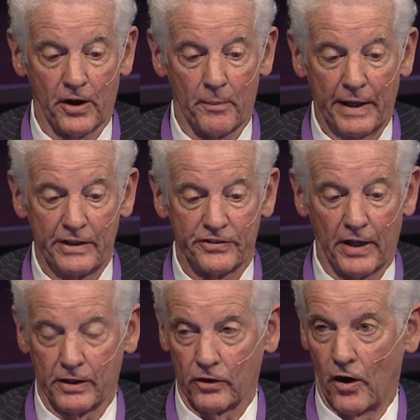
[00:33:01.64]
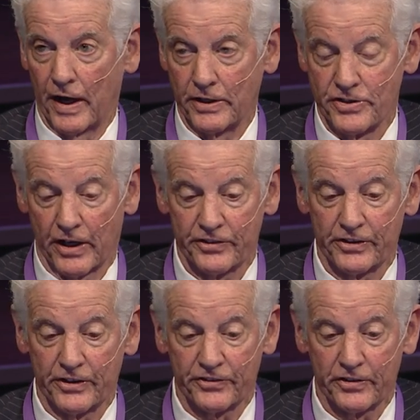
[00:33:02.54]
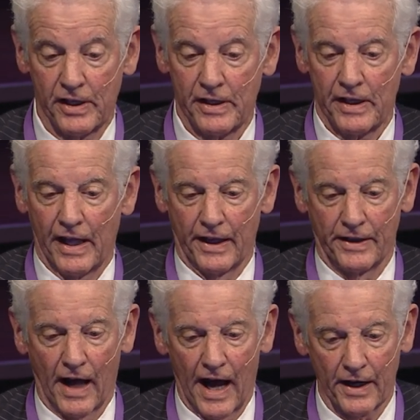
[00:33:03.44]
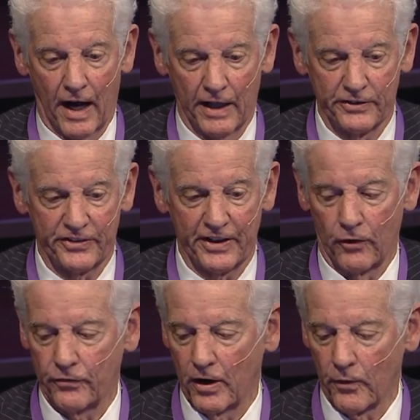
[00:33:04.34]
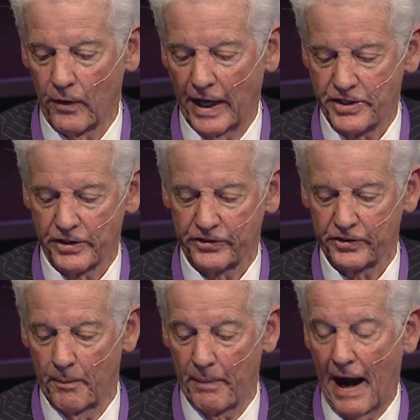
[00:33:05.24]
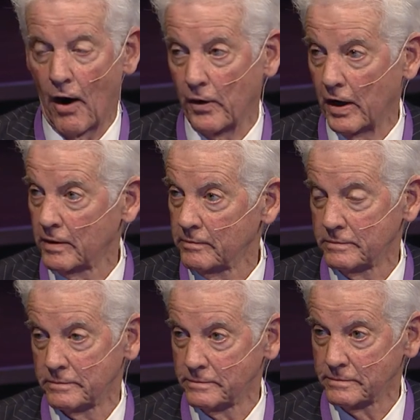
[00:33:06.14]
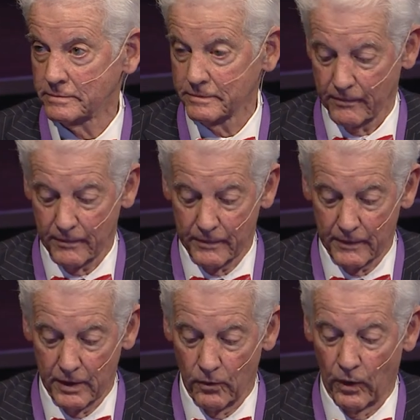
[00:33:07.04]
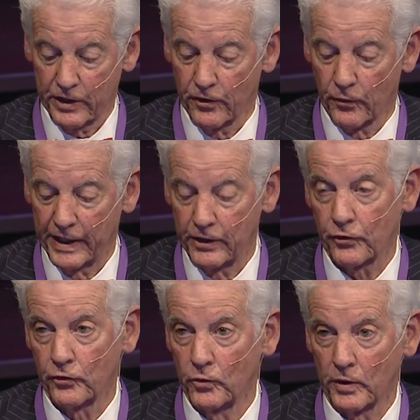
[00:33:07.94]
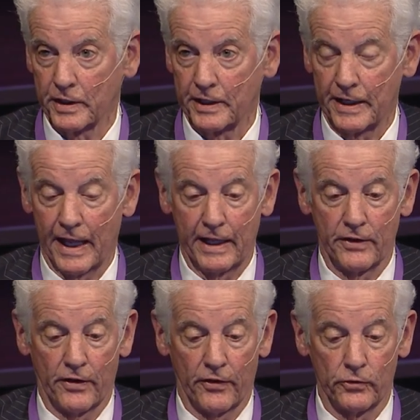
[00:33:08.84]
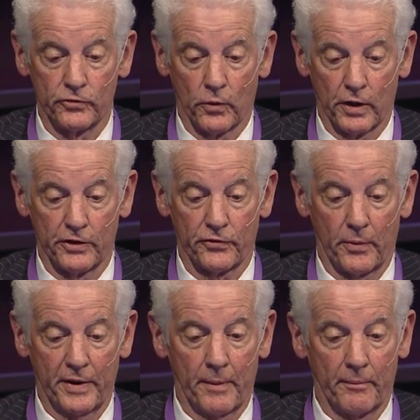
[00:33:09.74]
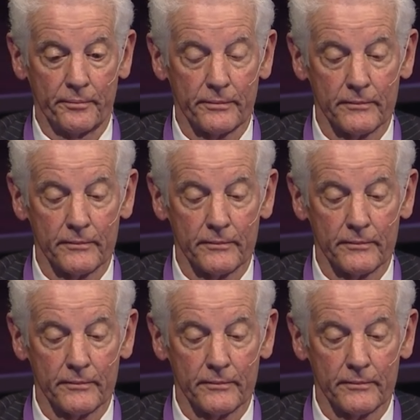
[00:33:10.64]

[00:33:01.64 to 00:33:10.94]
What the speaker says: are based on law and justice and not on self-righteous power. What could ring truer today than those words from him?